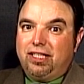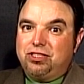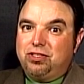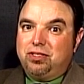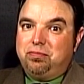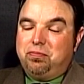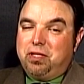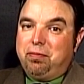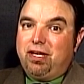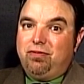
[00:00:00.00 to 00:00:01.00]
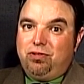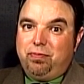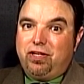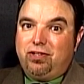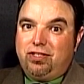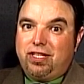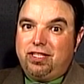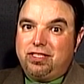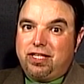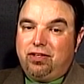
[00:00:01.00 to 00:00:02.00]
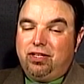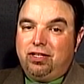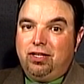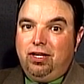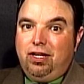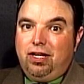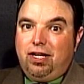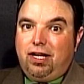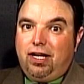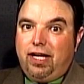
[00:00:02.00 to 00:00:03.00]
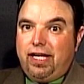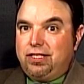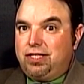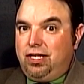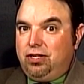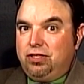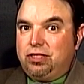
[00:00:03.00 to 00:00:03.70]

So they might even do better in attendance down there. As here,